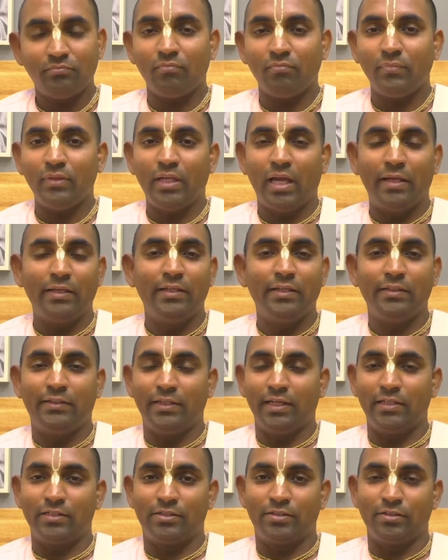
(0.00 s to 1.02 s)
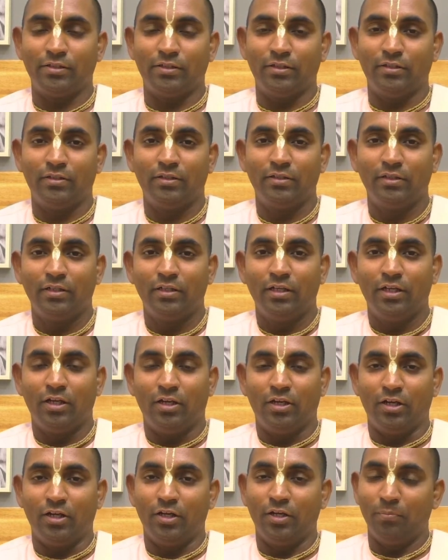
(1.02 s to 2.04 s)
And he tells,
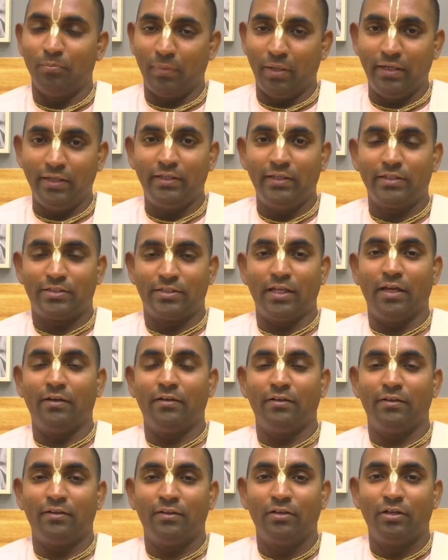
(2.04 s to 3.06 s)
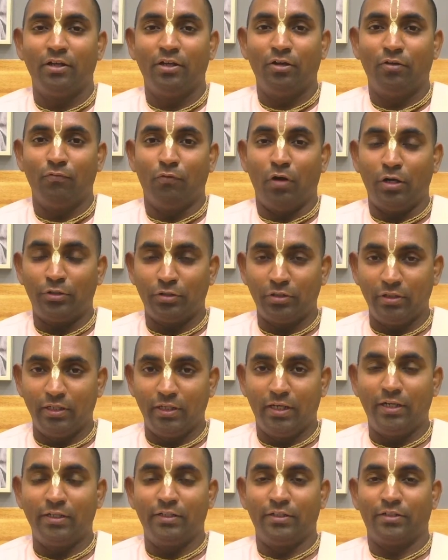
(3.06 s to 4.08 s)
my dear son, what you
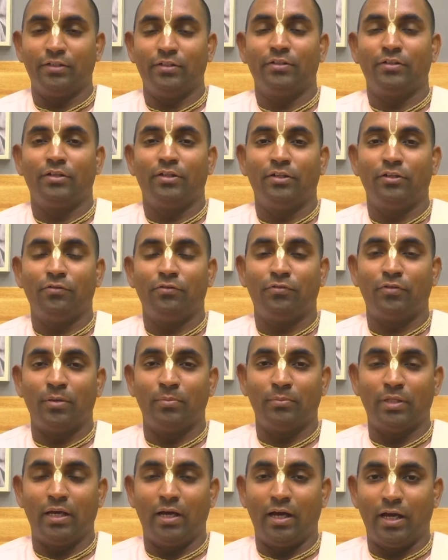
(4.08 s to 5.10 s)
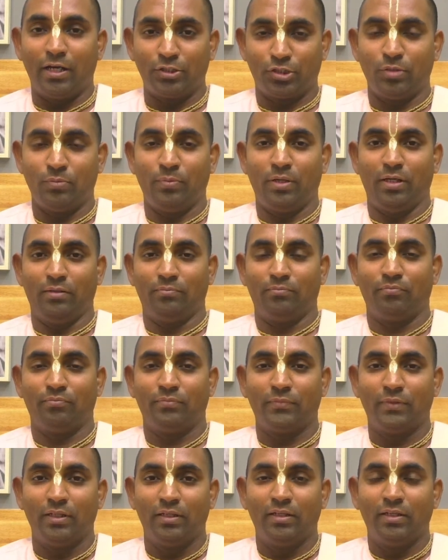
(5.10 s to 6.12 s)
learned from the ashrama.
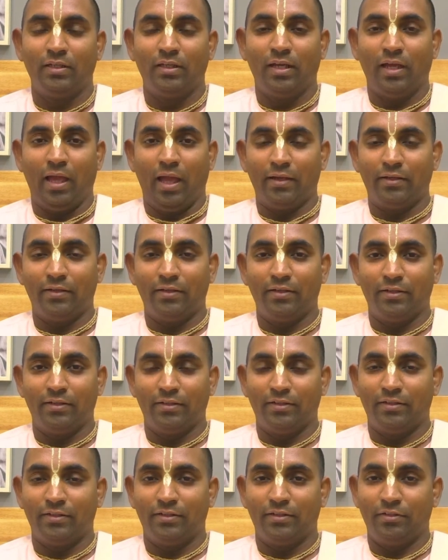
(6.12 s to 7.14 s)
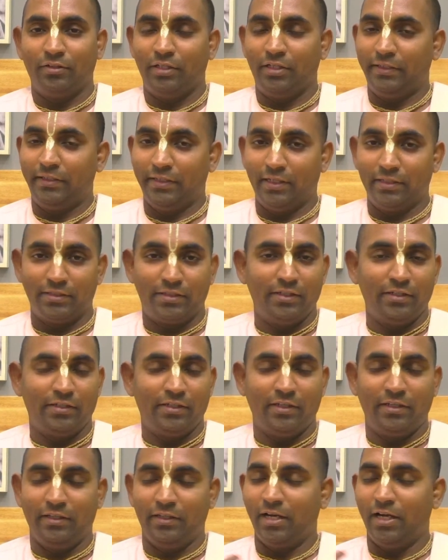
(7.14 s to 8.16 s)
And he tells
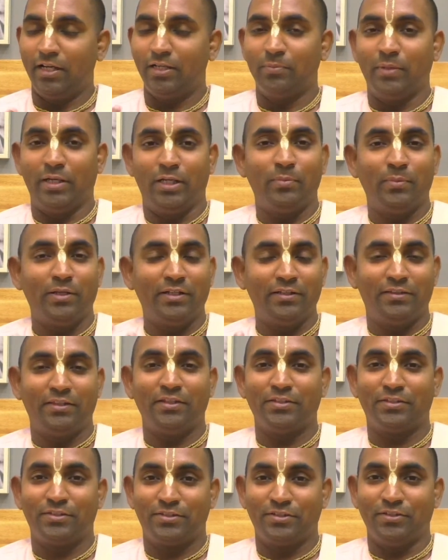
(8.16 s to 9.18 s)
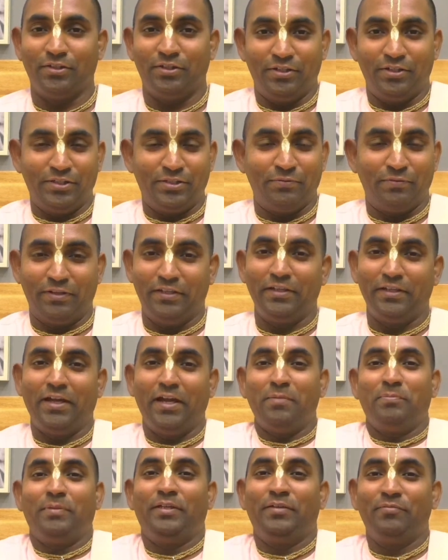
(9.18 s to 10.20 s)
he learned many things. He's very
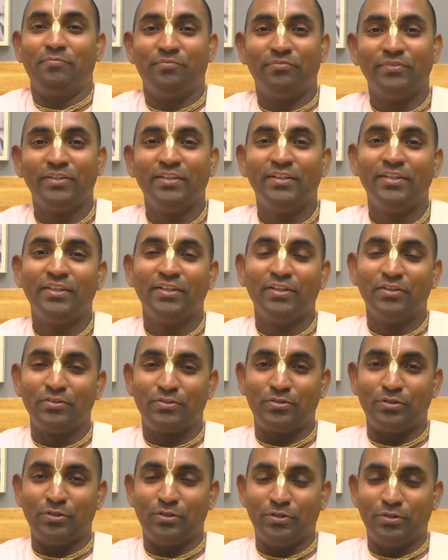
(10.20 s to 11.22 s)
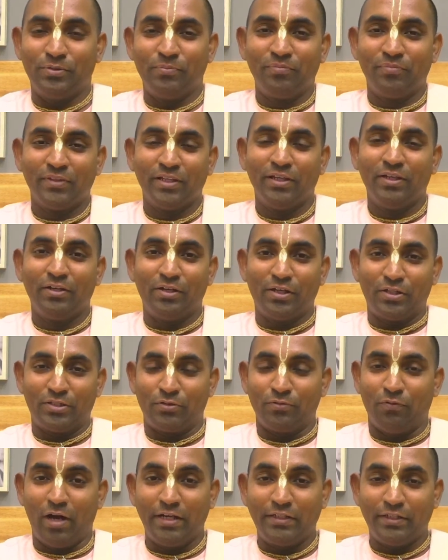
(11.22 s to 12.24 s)
happy. So
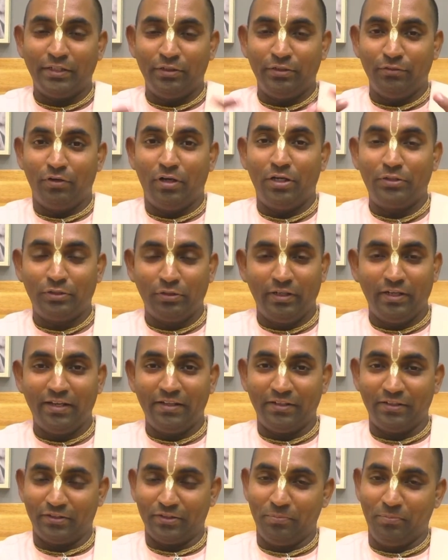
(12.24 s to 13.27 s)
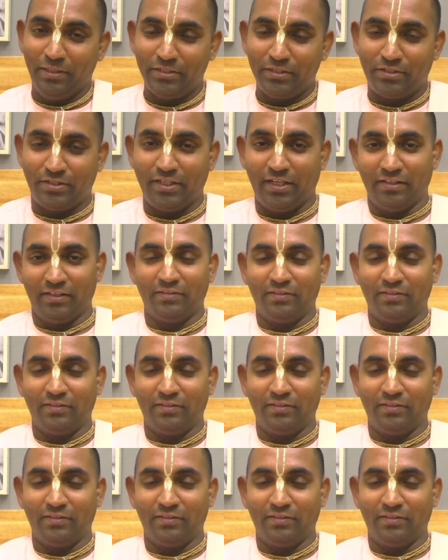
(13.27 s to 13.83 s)
what you learned, please tell.